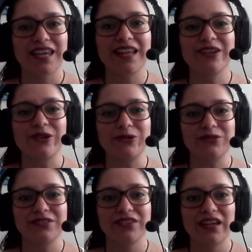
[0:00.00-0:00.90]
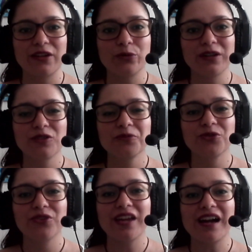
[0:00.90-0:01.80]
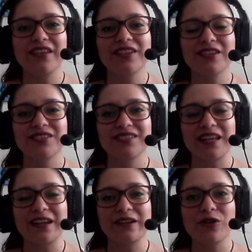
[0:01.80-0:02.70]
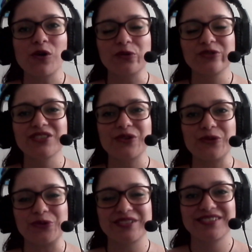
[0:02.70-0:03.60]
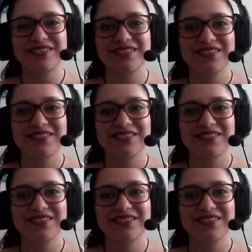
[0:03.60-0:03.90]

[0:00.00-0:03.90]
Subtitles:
Hello, and welcome to the Andean Stellar Codes course.